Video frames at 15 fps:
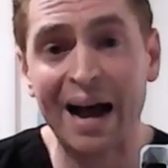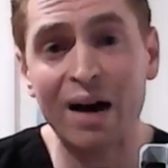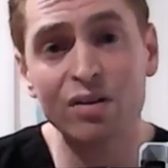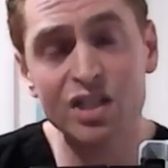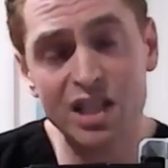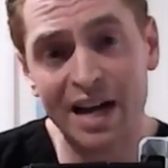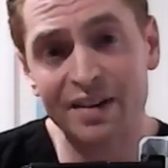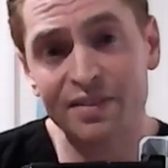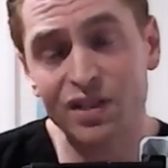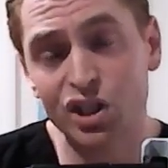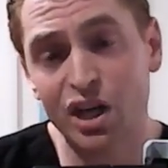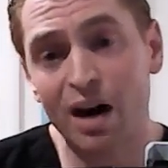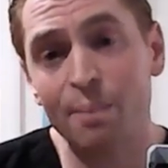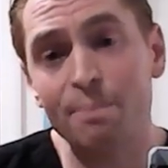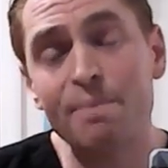outside of a
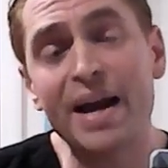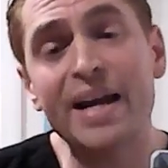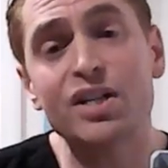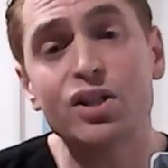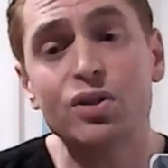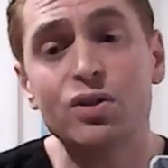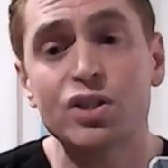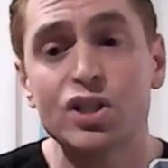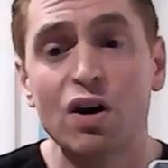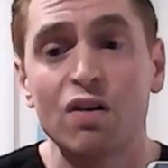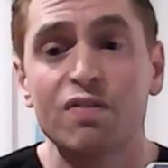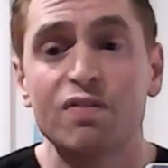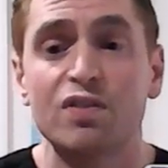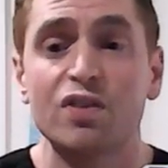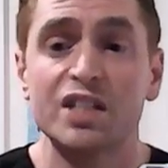trial may do so
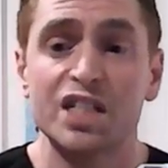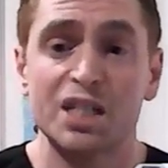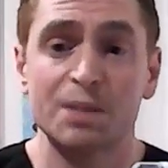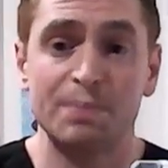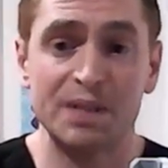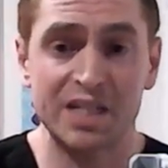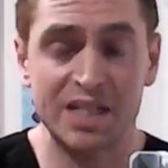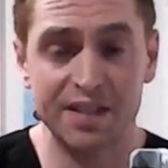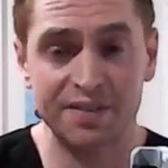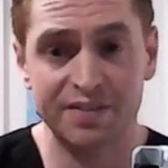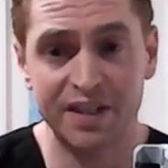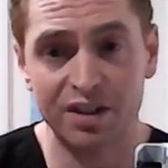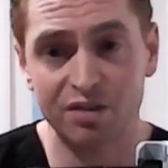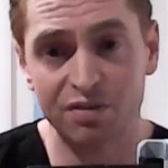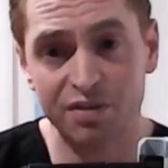for a specific